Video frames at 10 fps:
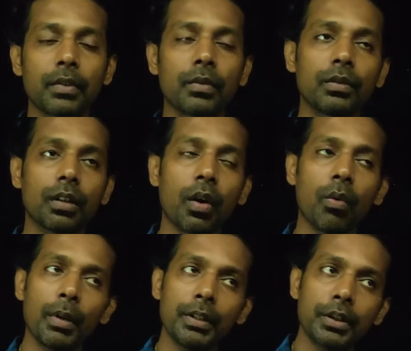So how
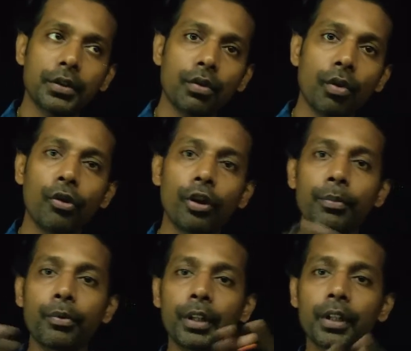much it is
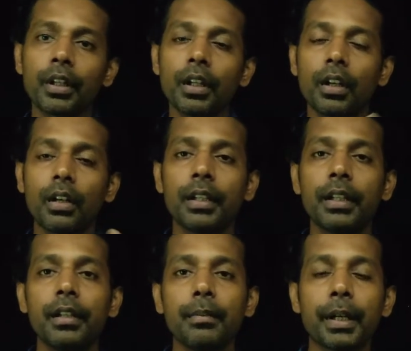contributing
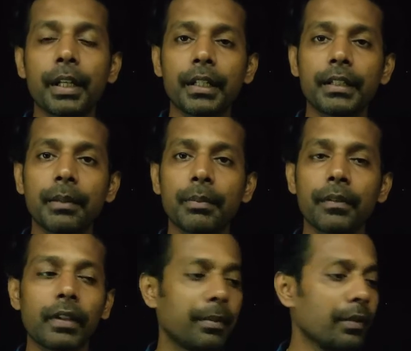in predicting the
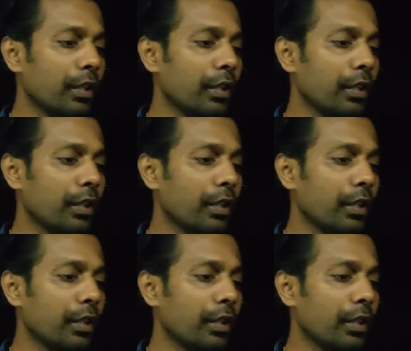dependent variable.